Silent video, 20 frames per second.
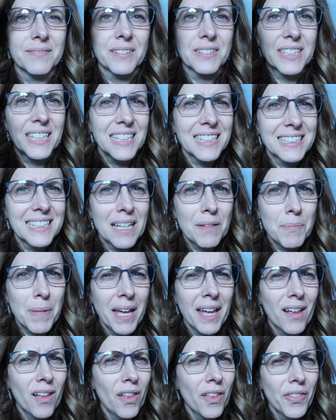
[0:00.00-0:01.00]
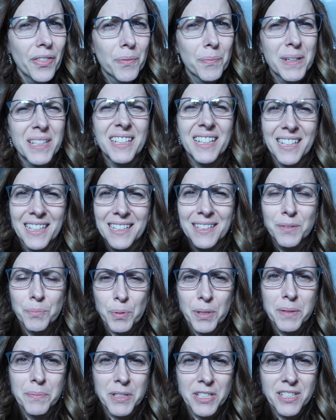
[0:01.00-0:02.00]
I was gonna say my health, but it is
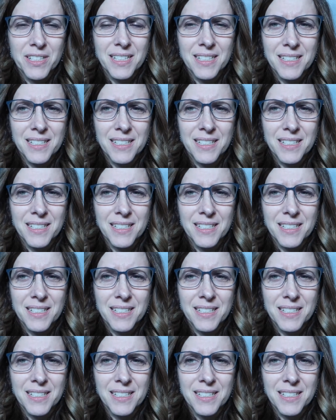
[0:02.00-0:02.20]
pretty much